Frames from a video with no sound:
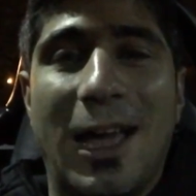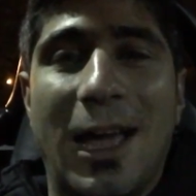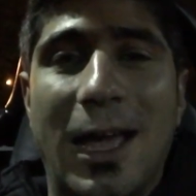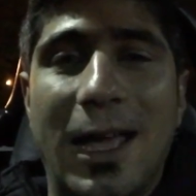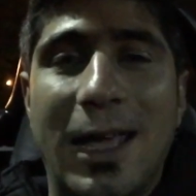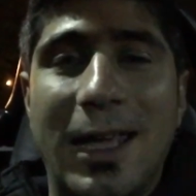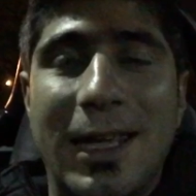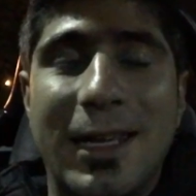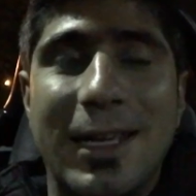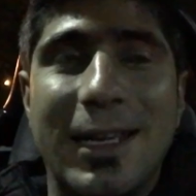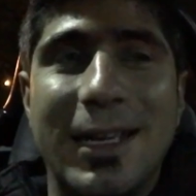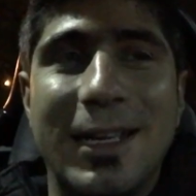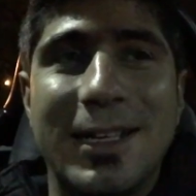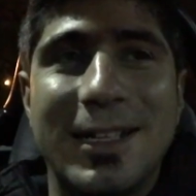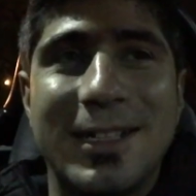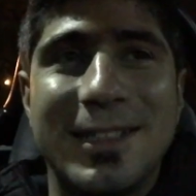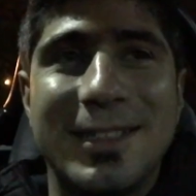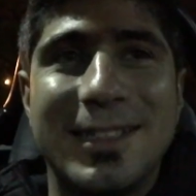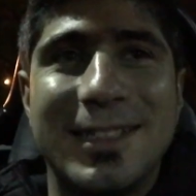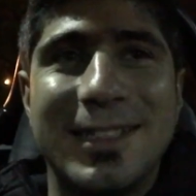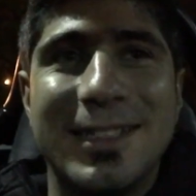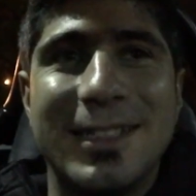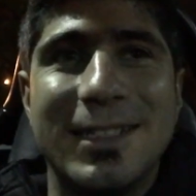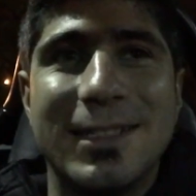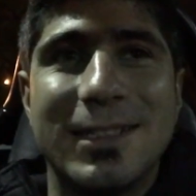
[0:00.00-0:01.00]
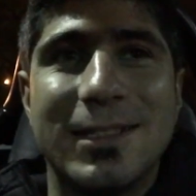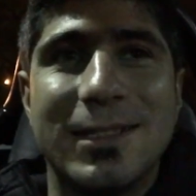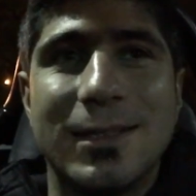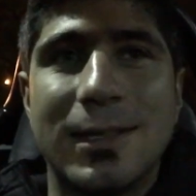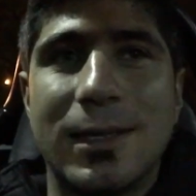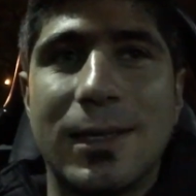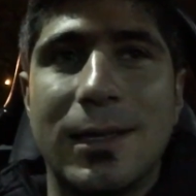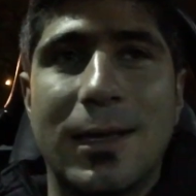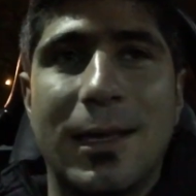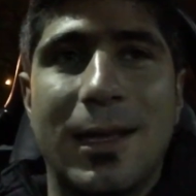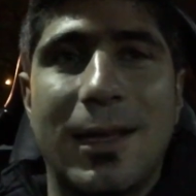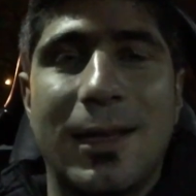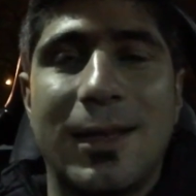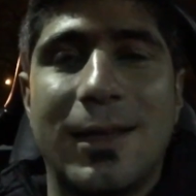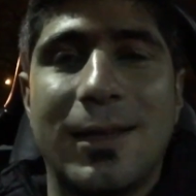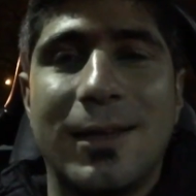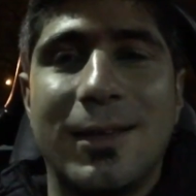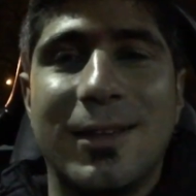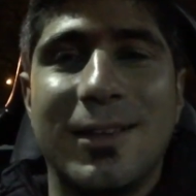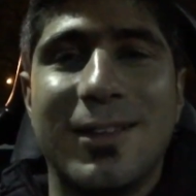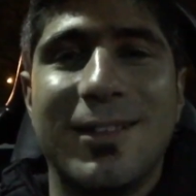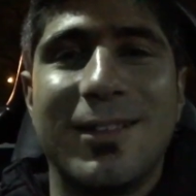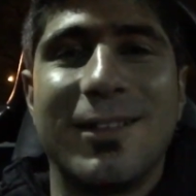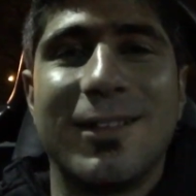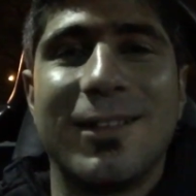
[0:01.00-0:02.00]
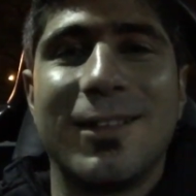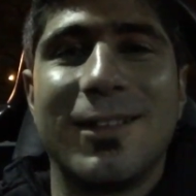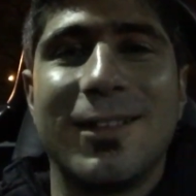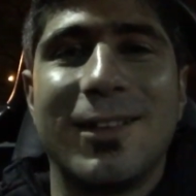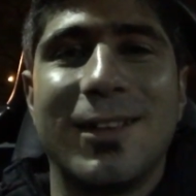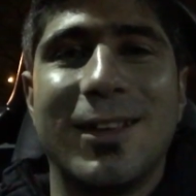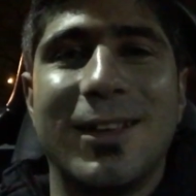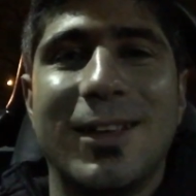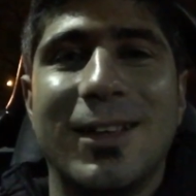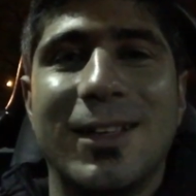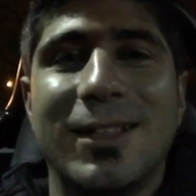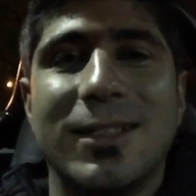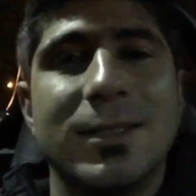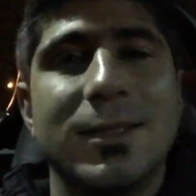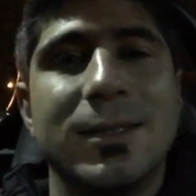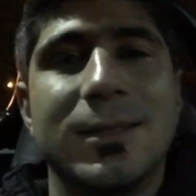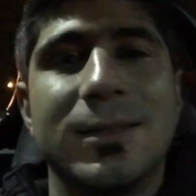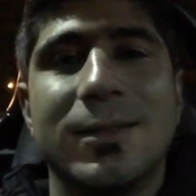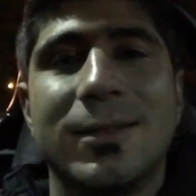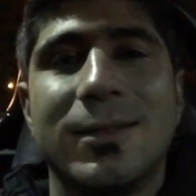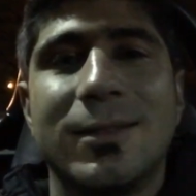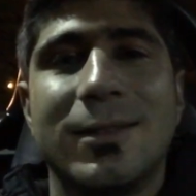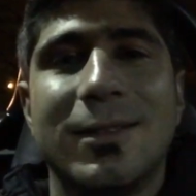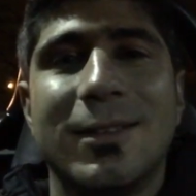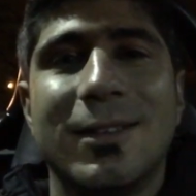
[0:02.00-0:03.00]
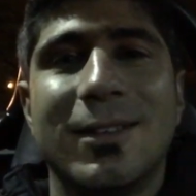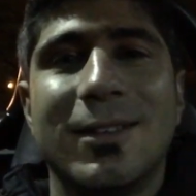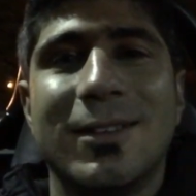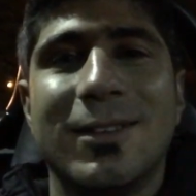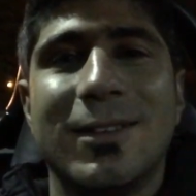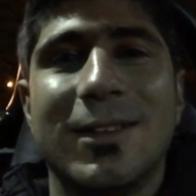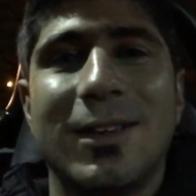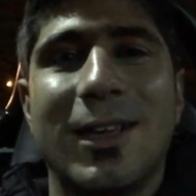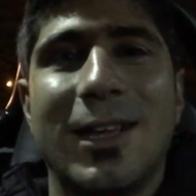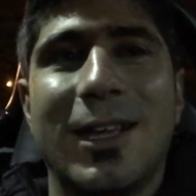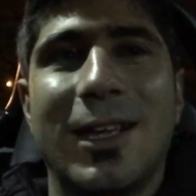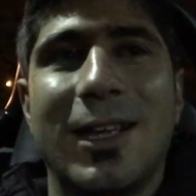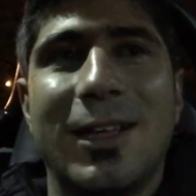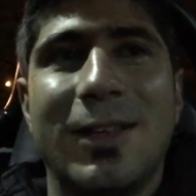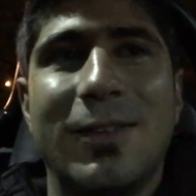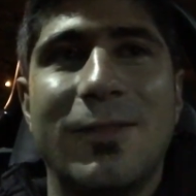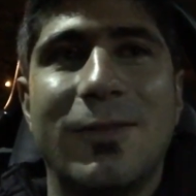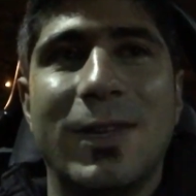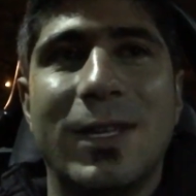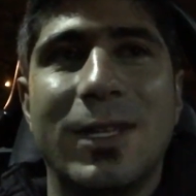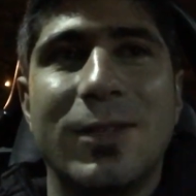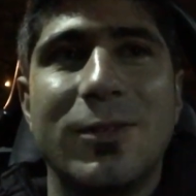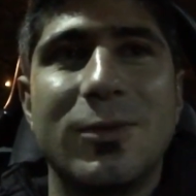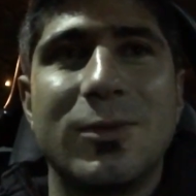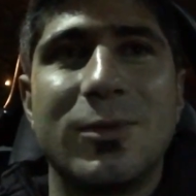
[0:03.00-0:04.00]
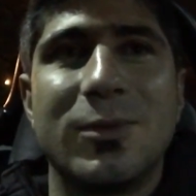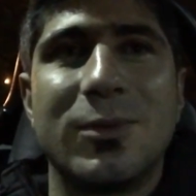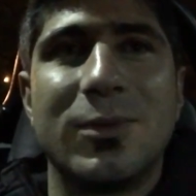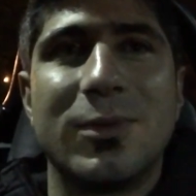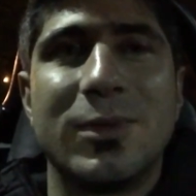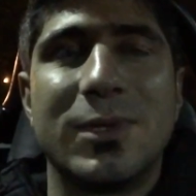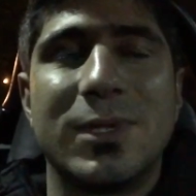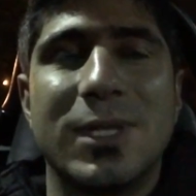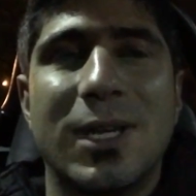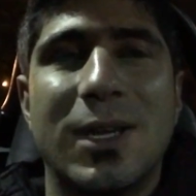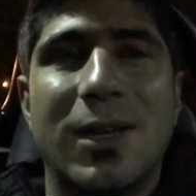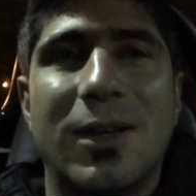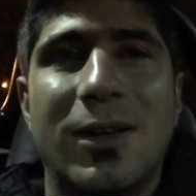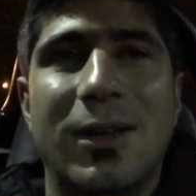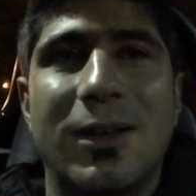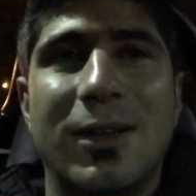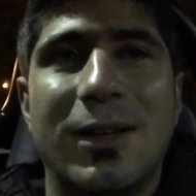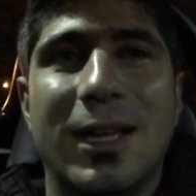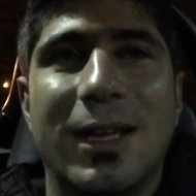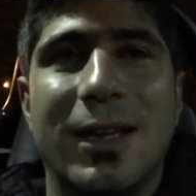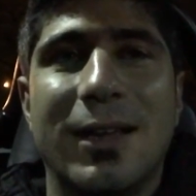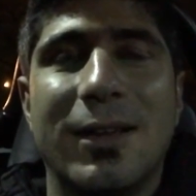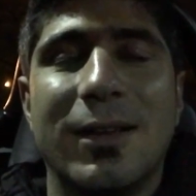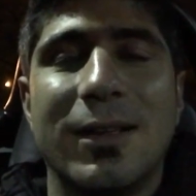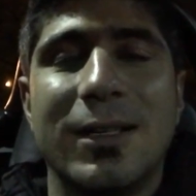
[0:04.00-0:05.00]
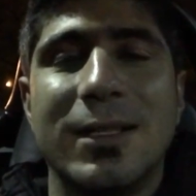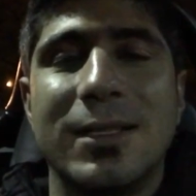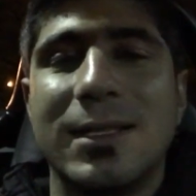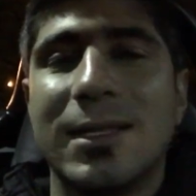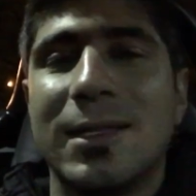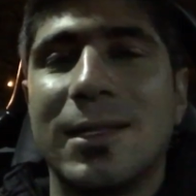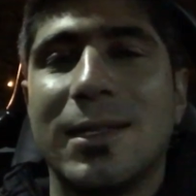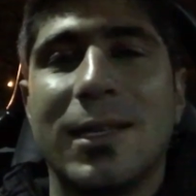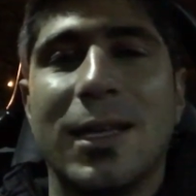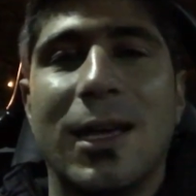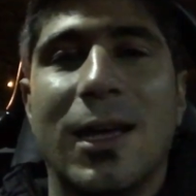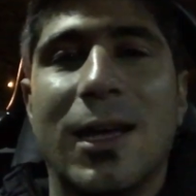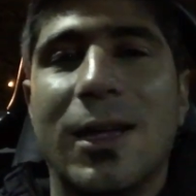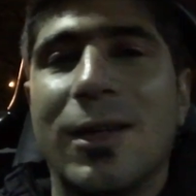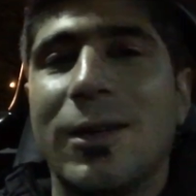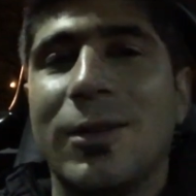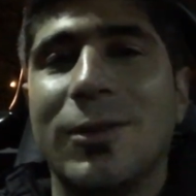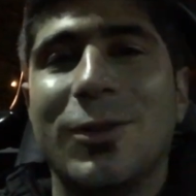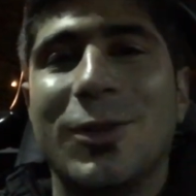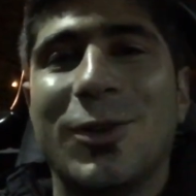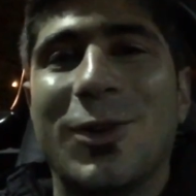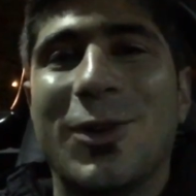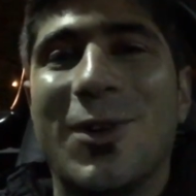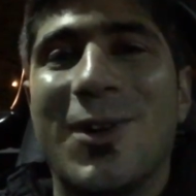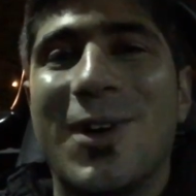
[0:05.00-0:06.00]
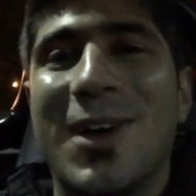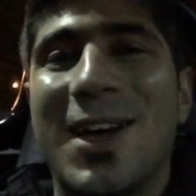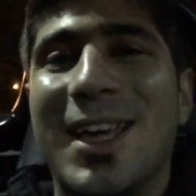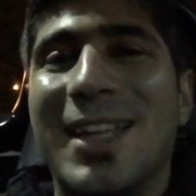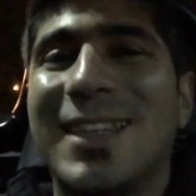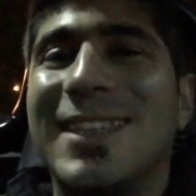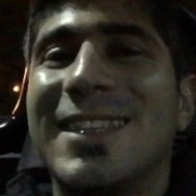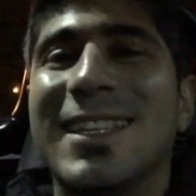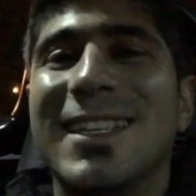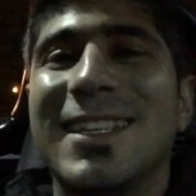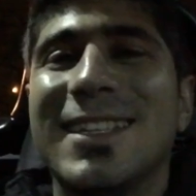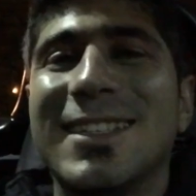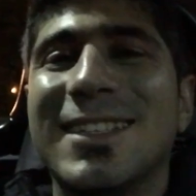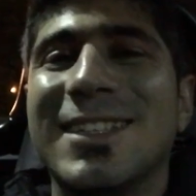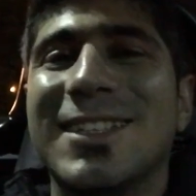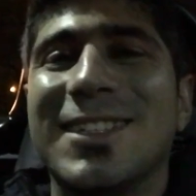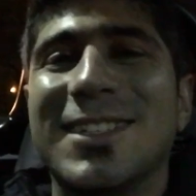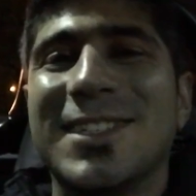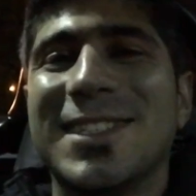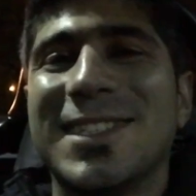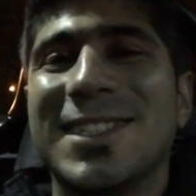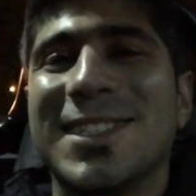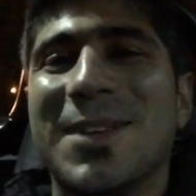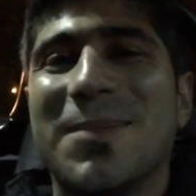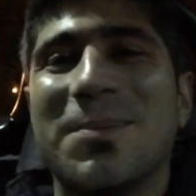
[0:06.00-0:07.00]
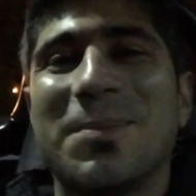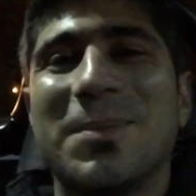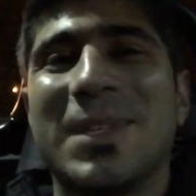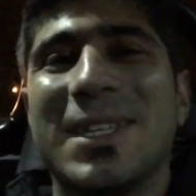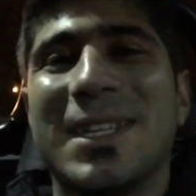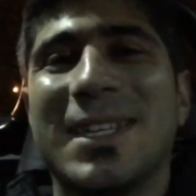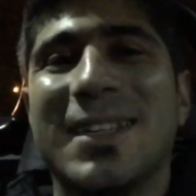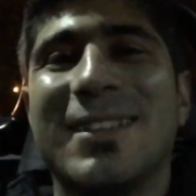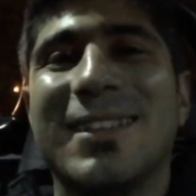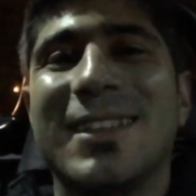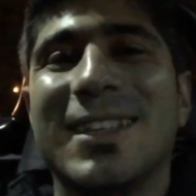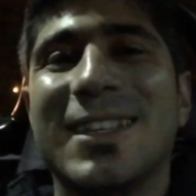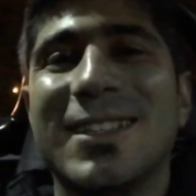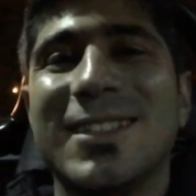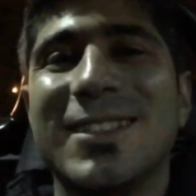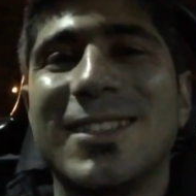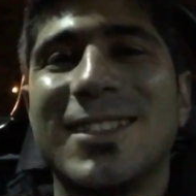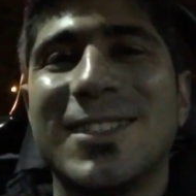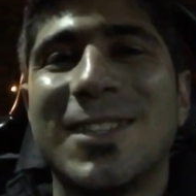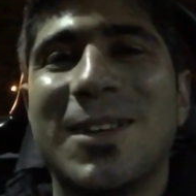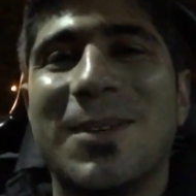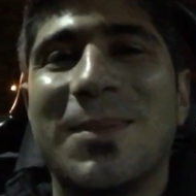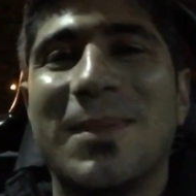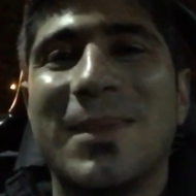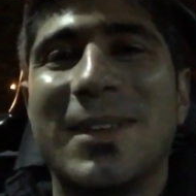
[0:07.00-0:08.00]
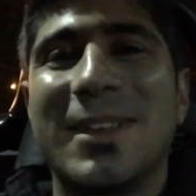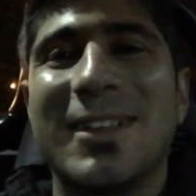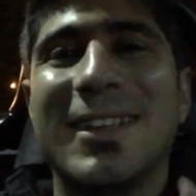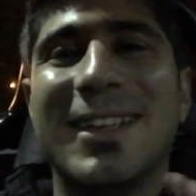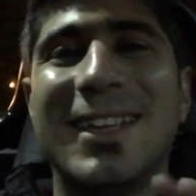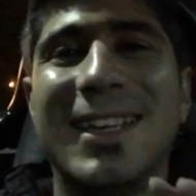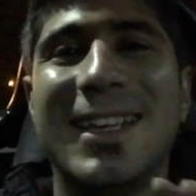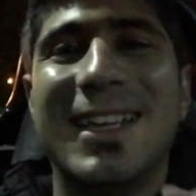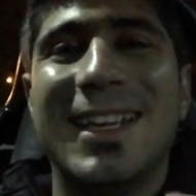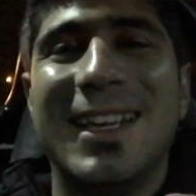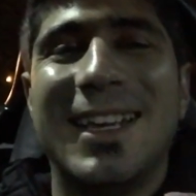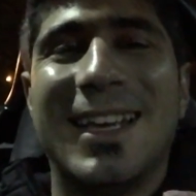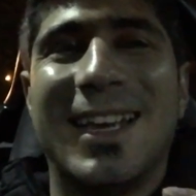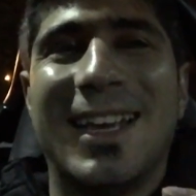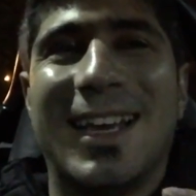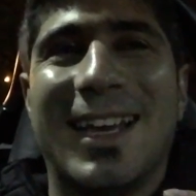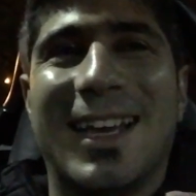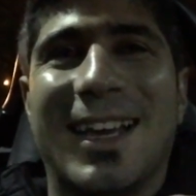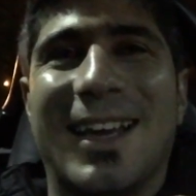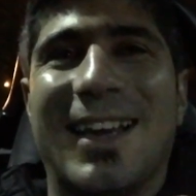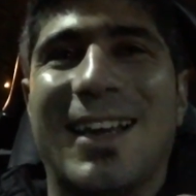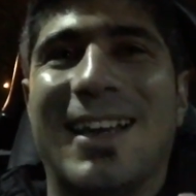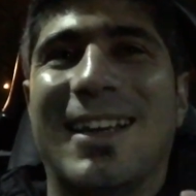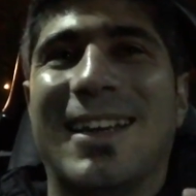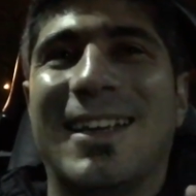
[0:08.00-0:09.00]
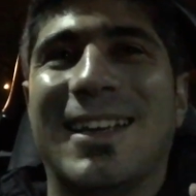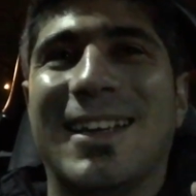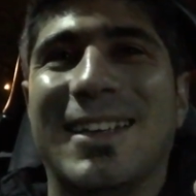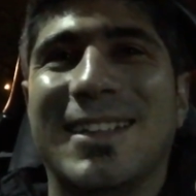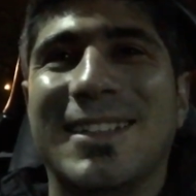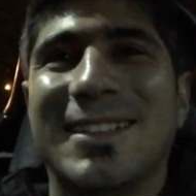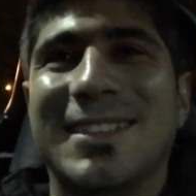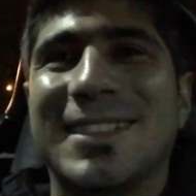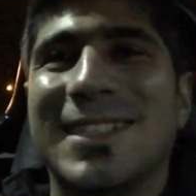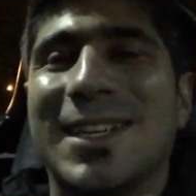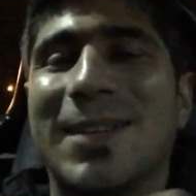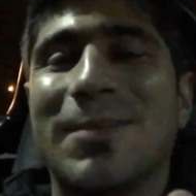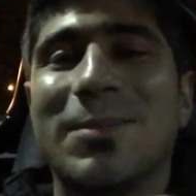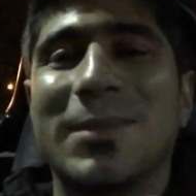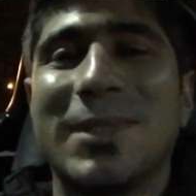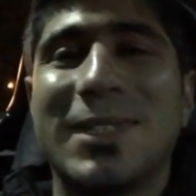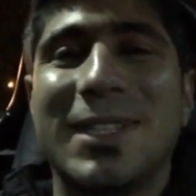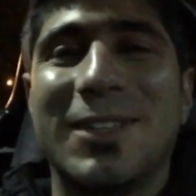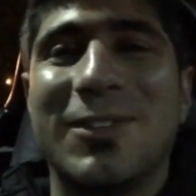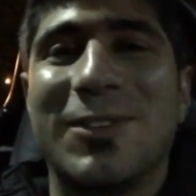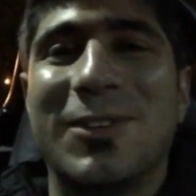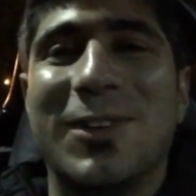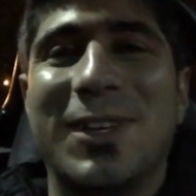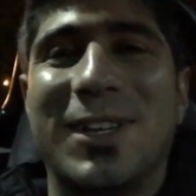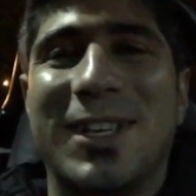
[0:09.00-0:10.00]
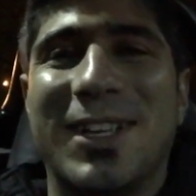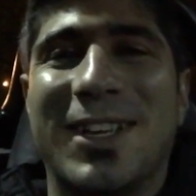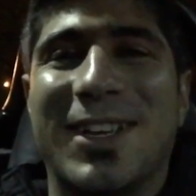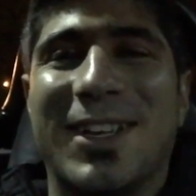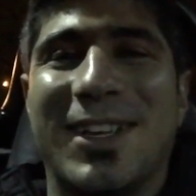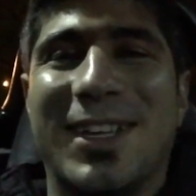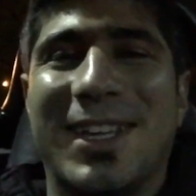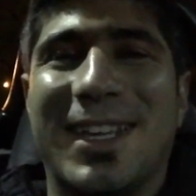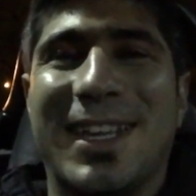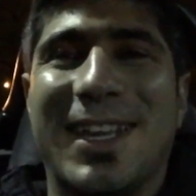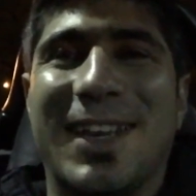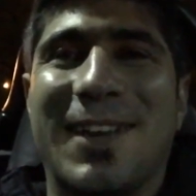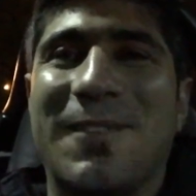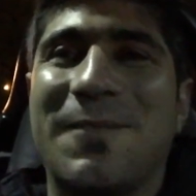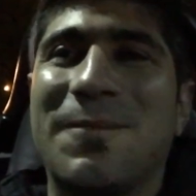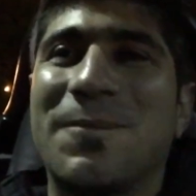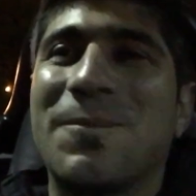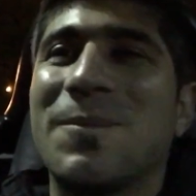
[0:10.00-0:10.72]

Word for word: I hear this and I said I went to Saul and I said yeah you know I think there is something there is some uh, something going on here